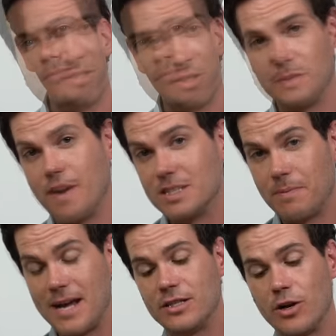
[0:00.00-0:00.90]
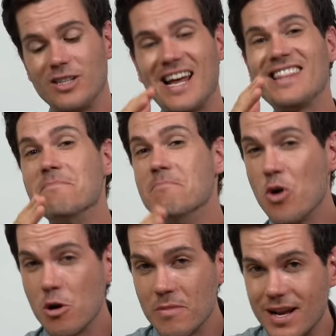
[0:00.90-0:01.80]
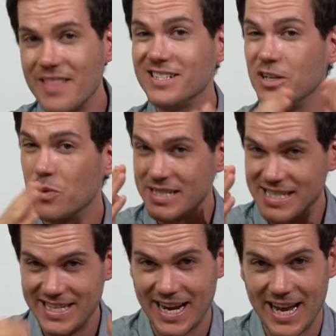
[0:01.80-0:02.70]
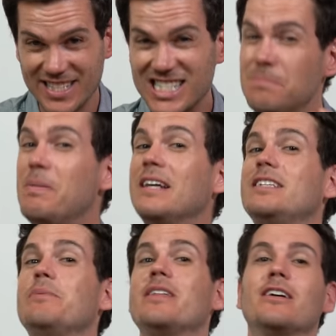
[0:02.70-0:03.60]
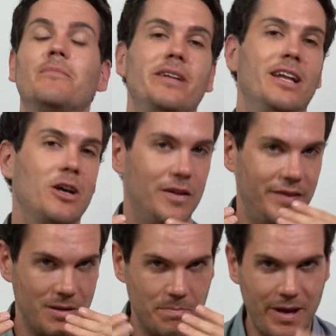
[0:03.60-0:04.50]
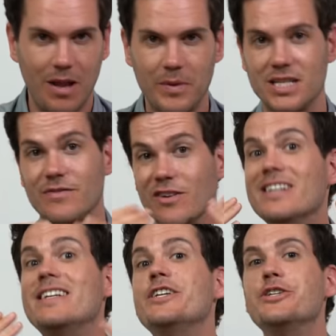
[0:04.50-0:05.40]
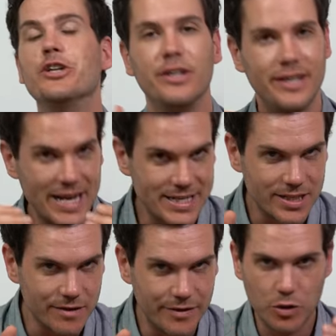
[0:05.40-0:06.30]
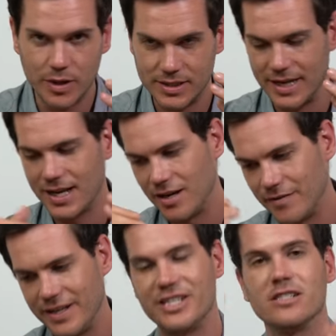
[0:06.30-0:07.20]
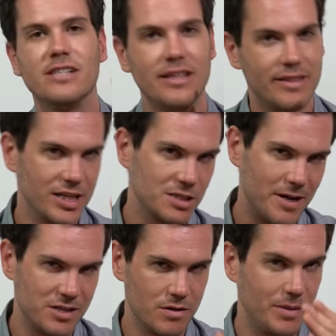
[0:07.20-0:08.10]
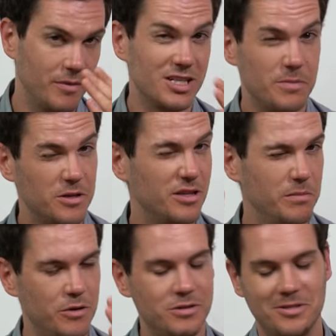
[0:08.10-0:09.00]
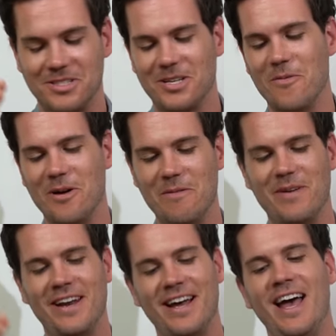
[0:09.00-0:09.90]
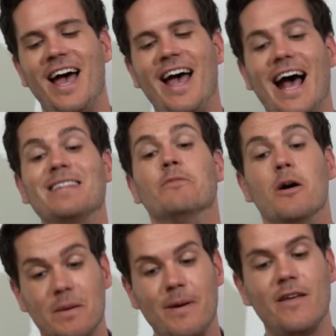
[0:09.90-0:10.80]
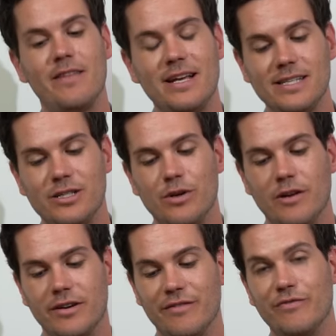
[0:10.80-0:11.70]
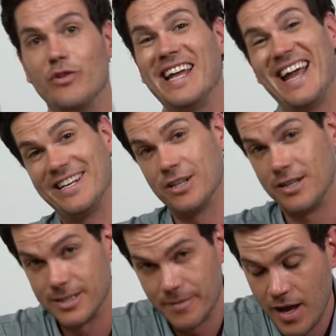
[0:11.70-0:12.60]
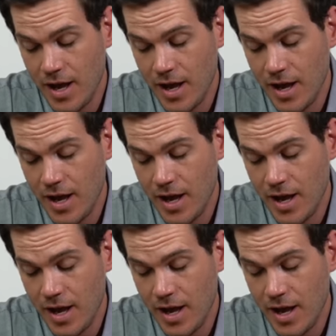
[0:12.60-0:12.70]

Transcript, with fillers: So as far as the price goes, at the moment, and this can always change, especially with a company like Oliver Cabell, which is very digital native, they're always like kind of adjusting things based on what people respond to the most and so on. But uh, at the moment, a pair of these is two hundred forty-eight dollars.